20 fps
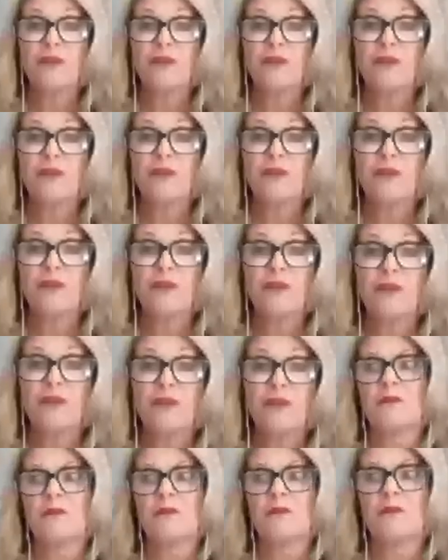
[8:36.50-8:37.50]
whether it
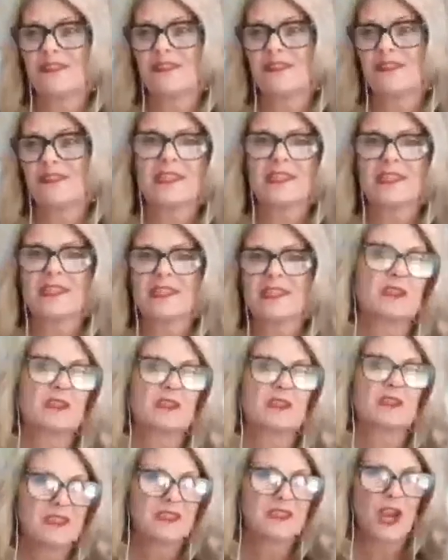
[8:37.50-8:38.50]
be messy desk,
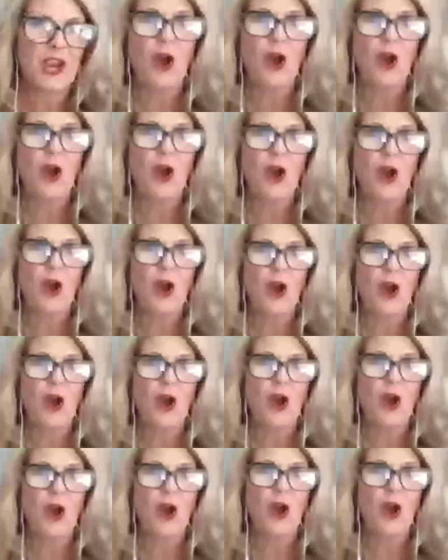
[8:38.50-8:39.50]
messy home,
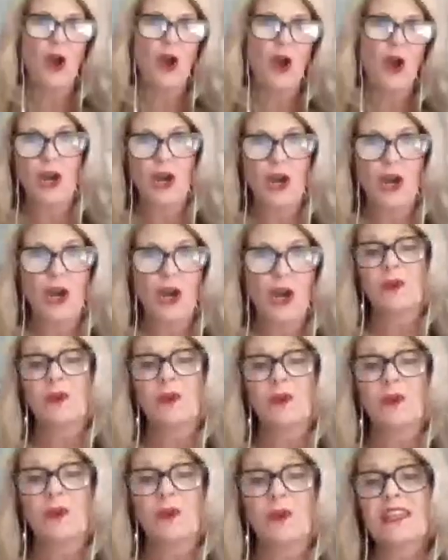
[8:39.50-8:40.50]
messy car,
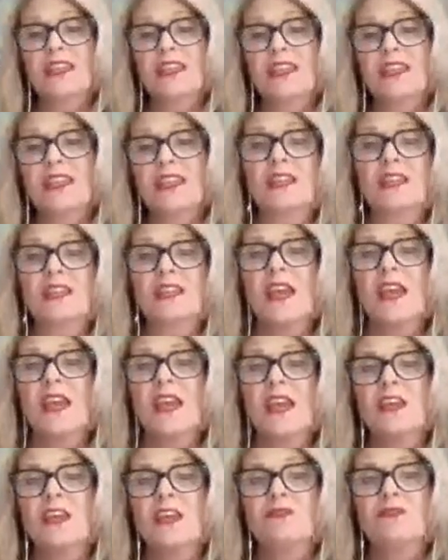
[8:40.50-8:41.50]
whatever that is.
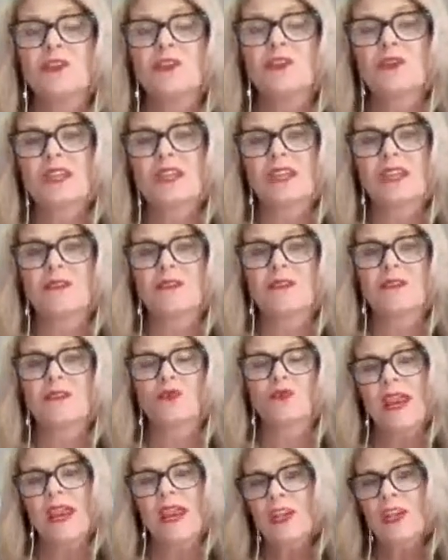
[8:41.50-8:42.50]
If you can
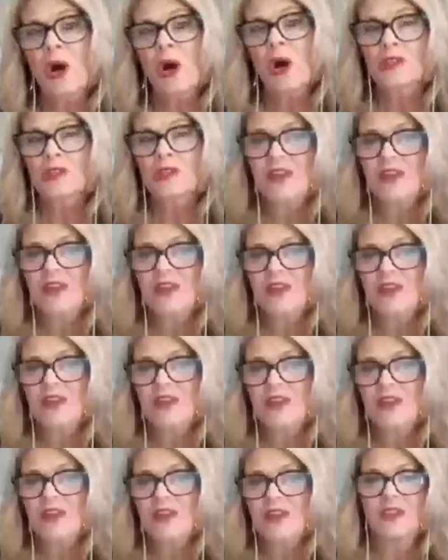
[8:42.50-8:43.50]
rein all of that
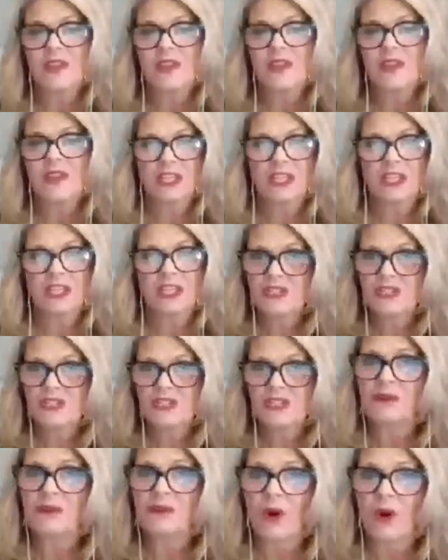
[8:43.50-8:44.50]
in and get
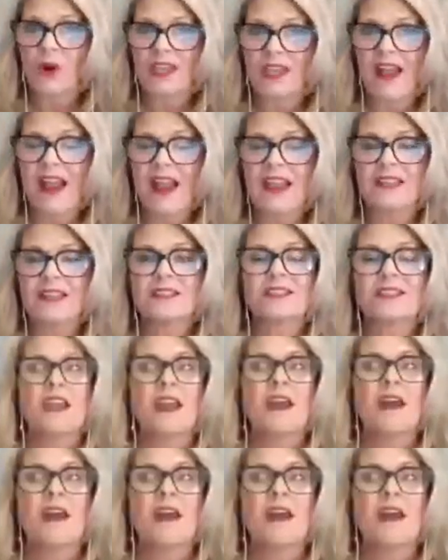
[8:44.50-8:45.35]
yourself organized,